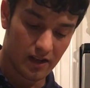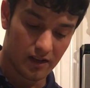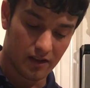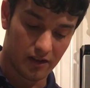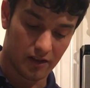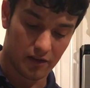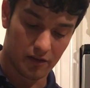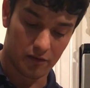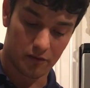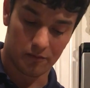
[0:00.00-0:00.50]

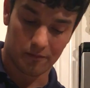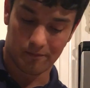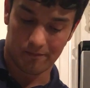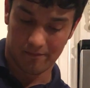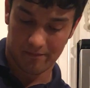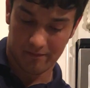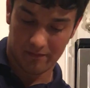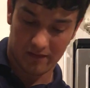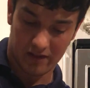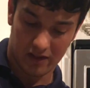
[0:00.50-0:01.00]

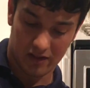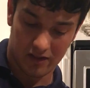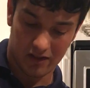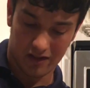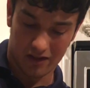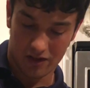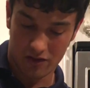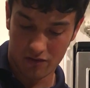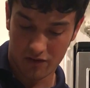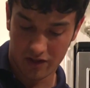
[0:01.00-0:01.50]

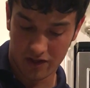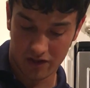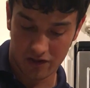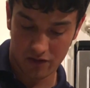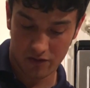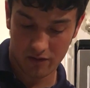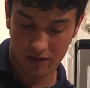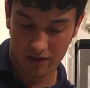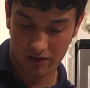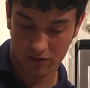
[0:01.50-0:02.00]
You can
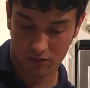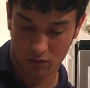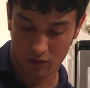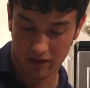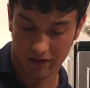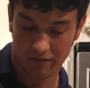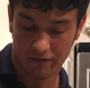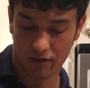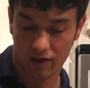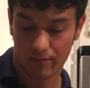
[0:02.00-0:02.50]
do it toward
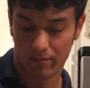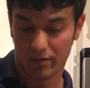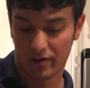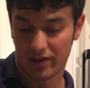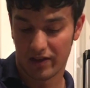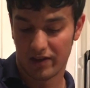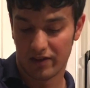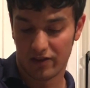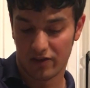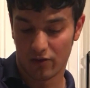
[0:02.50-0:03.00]
the front,
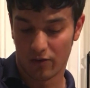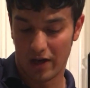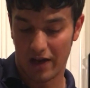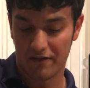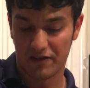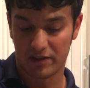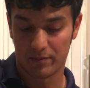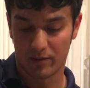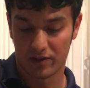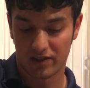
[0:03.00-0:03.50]
but you don't
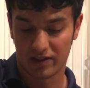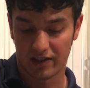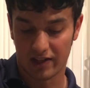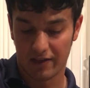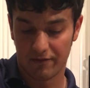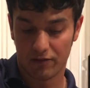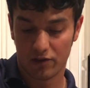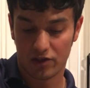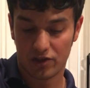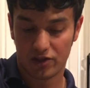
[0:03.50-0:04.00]
have as much
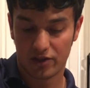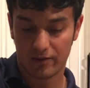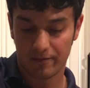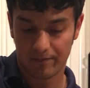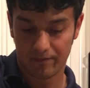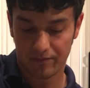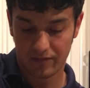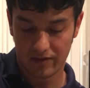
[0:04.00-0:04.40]
leverage.